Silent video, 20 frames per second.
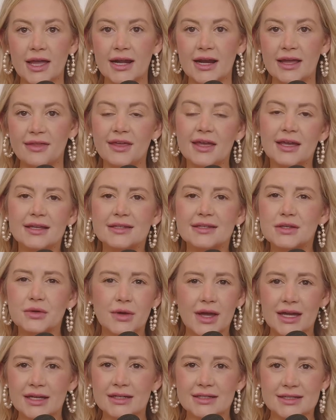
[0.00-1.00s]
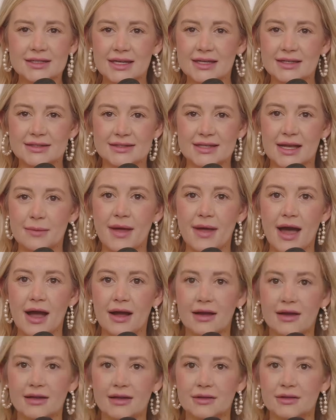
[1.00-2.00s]
And I think it's okay to take a step
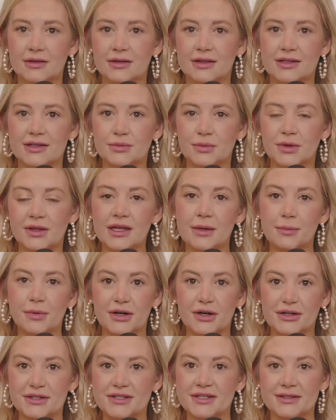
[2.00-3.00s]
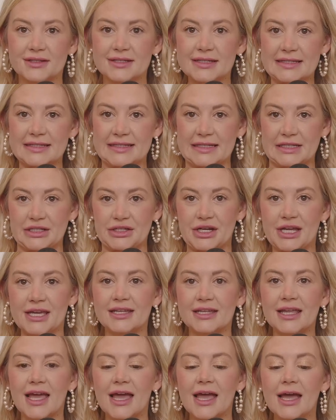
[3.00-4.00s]
back. It's really a personal
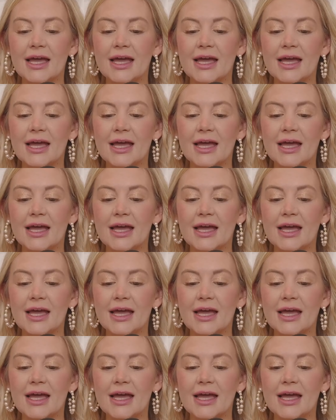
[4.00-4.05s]
decision.